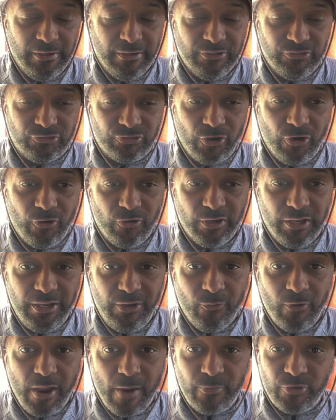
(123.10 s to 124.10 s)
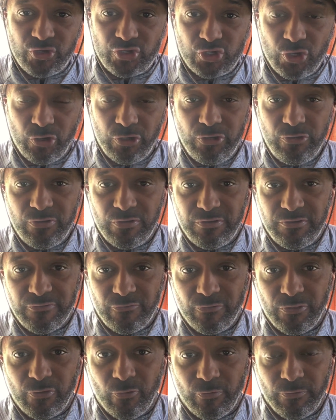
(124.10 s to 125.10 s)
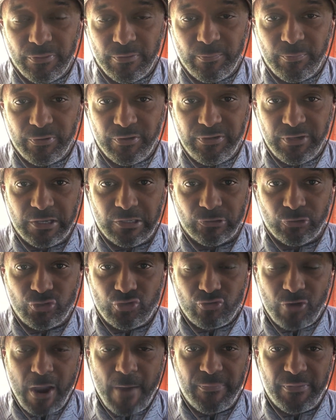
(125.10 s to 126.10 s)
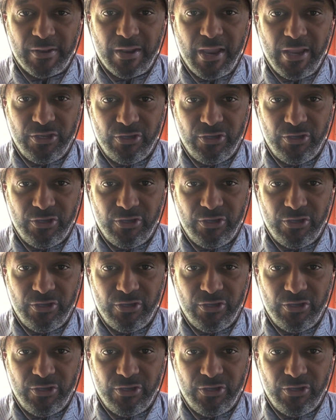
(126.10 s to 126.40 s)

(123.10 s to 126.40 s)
So anyway, I'm going to show you the particular trap that I